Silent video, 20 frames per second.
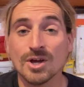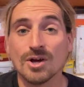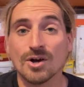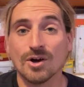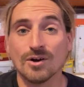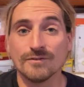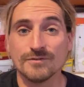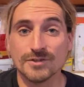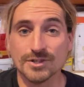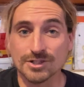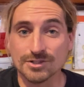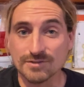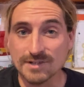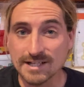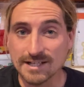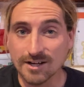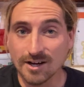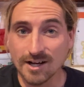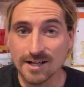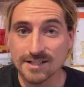of the
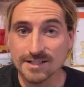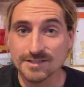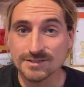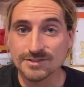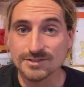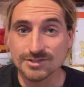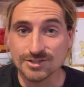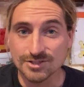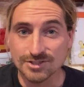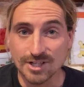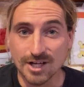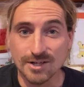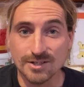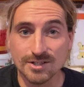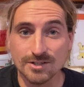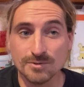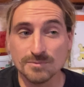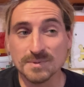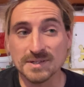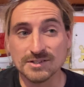Greek islands to show
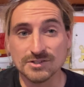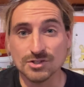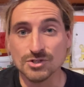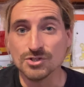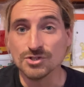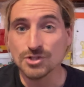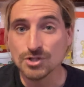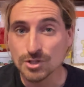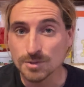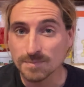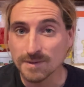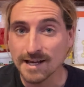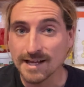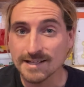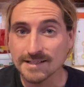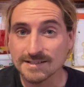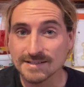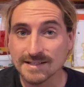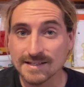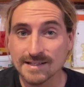you, we've been to new
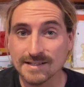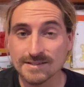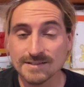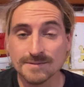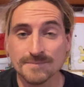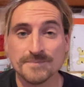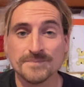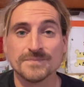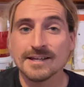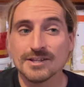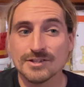places,